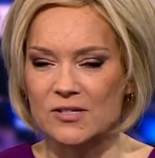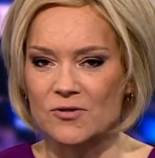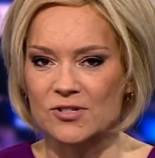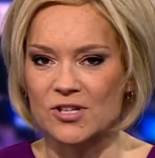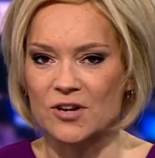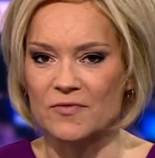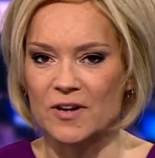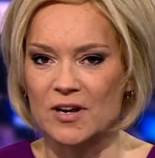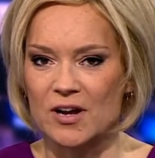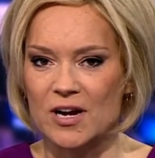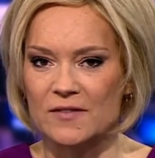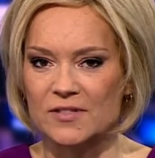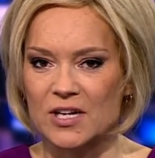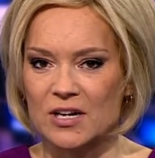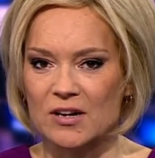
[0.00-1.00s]
Let's cross over
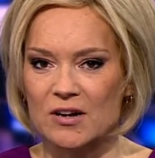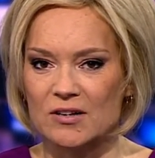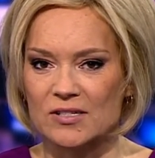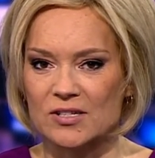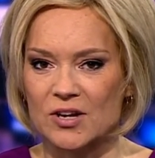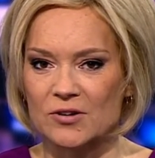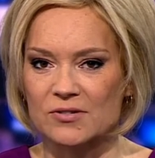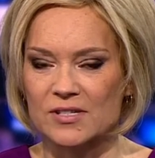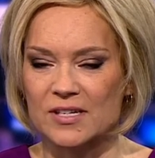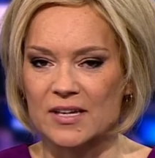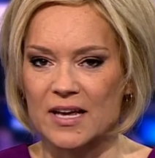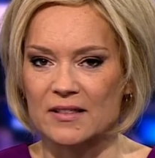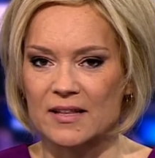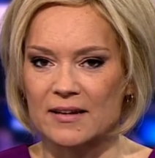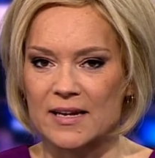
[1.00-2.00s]
live to Glasgow
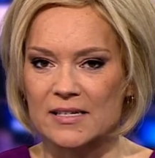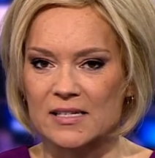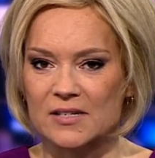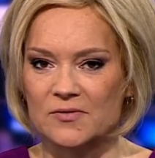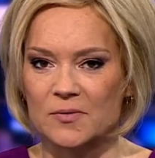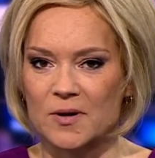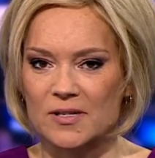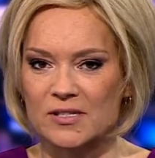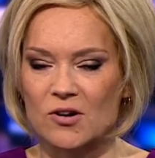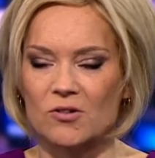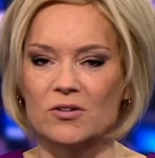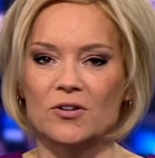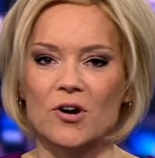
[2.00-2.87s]
to get the latest from our Scotland